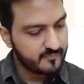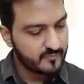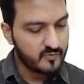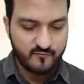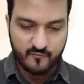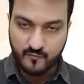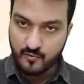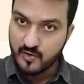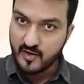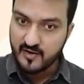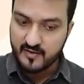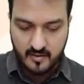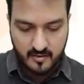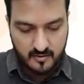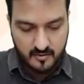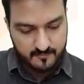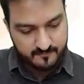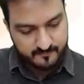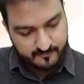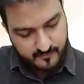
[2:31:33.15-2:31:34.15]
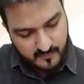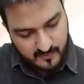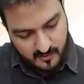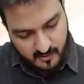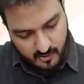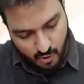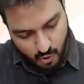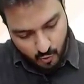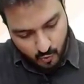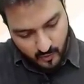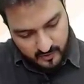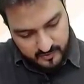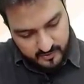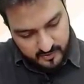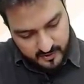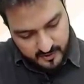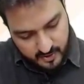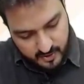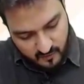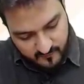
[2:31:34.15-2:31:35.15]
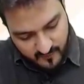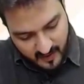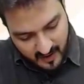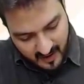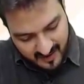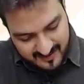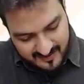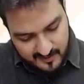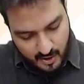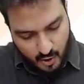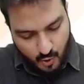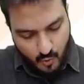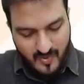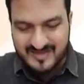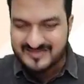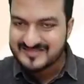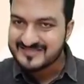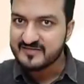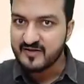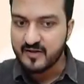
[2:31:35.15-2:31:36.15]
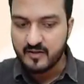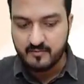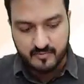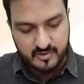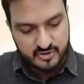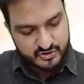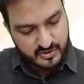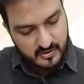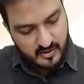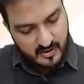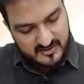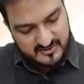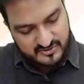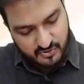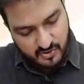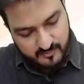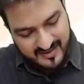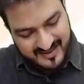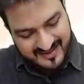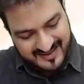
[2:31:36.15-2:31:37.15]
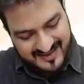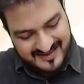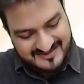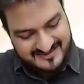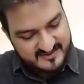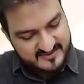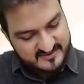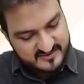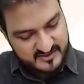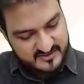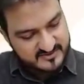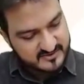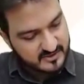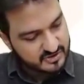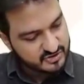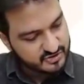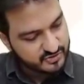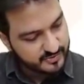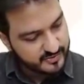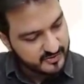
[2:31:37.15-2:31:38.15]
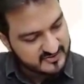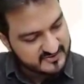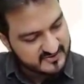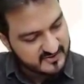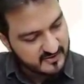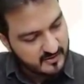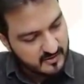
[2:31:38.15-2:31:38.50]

480. 1 unit of R requires 3 machine hours. You are making 60 such units.